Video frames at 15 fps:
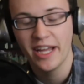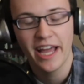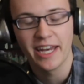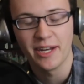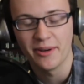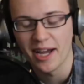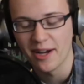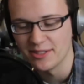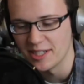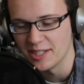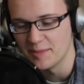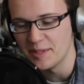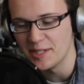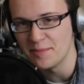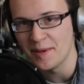Anyway, I was at a
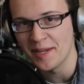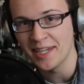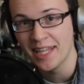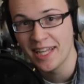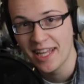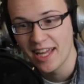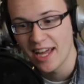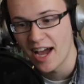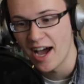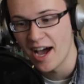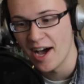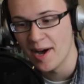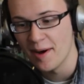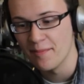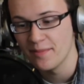speech meet,
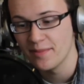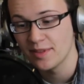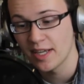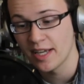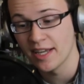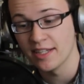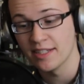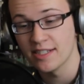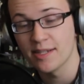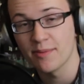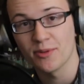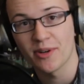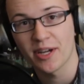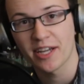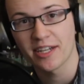and
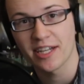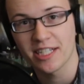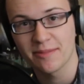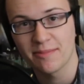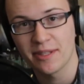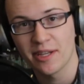someone recognized me,